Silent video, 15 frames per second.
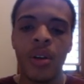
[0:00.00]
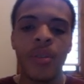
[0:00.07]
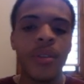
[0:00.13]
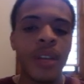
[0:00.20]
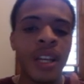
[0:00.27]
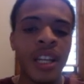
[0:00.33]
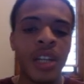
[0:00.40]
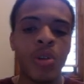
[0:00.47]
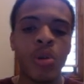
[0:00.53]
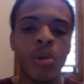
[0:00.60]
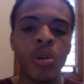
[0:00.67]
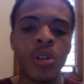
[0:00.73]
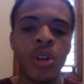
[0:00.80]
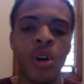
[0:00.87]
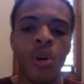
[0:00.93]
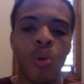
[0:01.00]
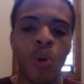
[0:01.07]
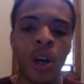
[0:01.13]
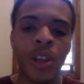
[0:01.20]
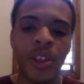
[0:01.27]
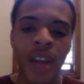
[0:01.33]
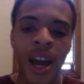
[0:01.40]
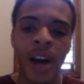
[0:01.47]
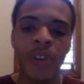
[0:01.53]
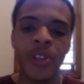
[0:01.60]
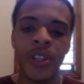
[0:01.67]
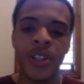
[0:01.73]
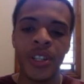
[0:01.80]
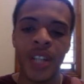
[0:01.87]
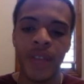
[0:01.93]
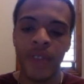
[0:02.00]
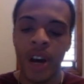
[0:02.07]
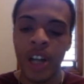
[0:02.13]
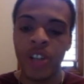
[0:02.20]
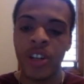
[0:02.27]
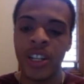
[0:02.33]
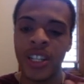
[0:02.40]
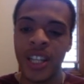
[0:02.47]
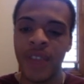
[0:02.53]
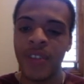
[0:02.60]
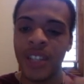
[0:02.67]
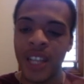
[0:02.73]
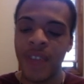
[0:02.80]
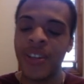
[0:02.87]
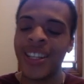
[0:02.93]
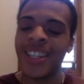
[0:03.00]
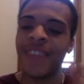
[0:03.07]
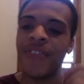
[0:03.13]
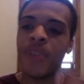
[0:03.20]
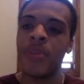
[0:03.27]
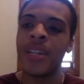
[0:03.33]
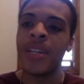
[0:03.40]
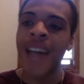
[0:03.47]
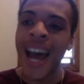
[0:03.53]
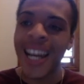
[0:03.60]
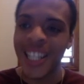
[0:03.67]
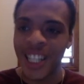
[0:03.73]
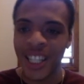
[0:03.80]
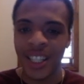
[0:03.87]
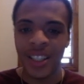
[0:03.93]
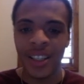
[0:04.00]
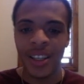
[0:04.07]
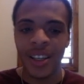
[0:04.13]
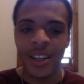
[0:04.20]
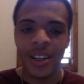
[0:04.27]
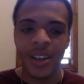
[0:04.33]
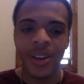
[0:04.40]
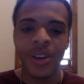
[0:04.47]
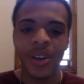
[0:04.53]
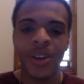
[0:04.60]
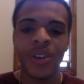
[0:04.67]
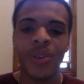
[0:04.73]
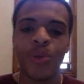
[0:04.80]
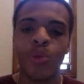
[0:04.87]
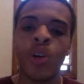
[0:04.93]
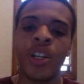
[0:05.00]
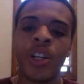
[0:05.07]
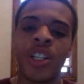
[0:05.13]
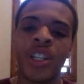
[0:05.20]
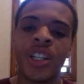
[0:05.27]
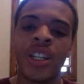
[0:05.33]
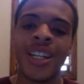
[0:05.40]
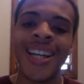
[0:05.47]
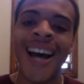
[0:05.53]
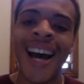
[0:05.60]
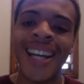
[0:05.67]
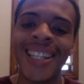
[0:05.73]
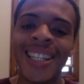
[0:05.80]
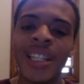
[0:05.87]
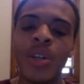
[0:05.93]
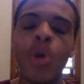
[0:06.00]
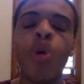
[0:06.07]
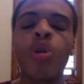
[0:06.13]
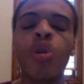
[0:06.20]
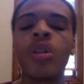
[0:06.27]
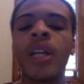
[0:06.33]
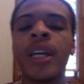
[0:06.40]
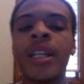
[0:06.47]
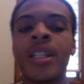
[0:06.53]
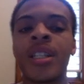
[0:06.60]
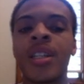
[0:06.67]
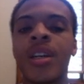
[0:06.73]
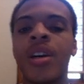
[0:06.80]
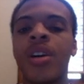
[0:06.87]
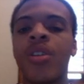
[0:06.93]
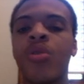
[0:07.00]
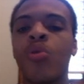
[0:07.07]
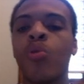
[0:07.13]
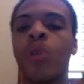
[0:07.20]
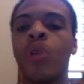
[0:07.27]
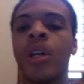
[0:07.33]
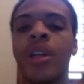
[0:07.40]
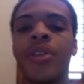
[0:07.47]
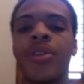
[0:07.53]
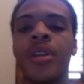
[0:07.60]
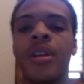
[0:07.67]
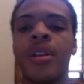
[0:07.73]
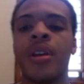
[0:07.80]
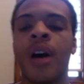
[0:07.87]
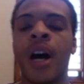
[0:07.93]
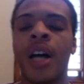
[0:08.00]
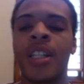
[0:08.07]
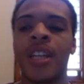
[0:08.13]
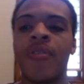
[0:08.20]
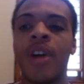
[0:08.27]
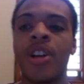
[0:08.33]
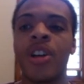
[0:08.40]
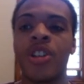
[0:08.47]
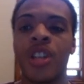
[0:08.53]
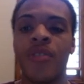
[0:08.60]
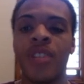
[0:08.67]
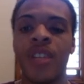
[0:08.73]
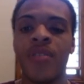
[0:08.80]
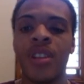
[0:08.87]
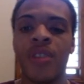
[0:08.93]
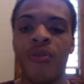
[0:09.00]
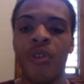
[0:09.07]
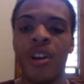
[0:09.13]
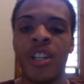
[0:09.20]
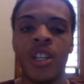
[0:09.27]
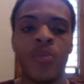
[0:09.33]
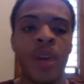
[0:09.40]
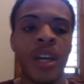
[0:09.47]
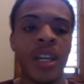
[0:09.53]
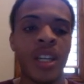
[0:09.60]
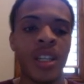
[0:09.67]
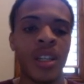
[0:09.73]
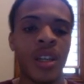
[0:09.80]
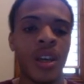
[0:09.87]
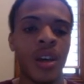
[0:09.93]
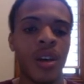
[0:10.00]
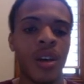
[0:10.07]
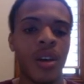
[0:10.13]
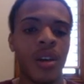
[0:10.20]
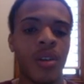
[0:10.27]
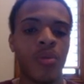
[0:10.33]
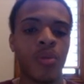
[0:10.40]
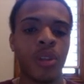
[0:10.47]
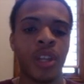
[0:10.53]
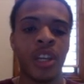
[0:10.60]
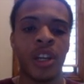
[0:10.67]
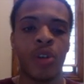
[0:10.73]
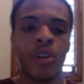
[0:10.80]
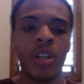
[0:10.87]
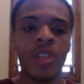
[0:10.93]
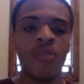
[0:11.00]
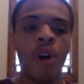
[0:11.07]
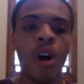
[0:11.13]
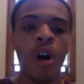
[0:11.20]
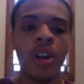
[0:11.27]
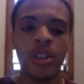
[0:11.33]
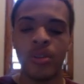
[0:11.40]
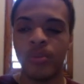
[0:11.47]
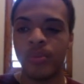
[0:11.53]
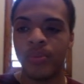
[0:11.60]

it equals 1,777 in the Fibonacci, which nicely correlates with uh, 777 in the Francis Bacon with the increased volume,